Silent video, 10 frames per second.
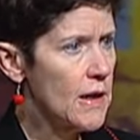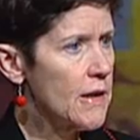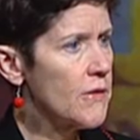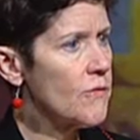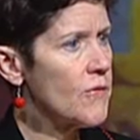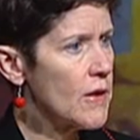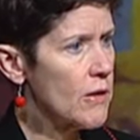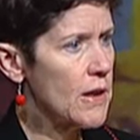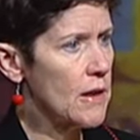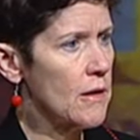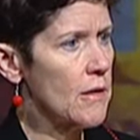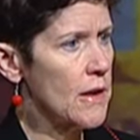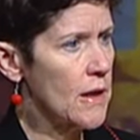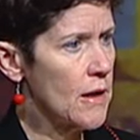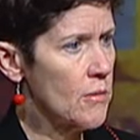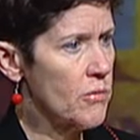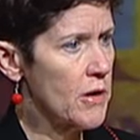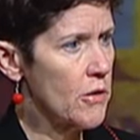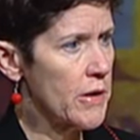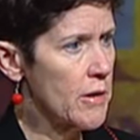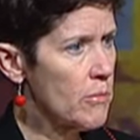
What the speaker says: it is very clearly a high priority,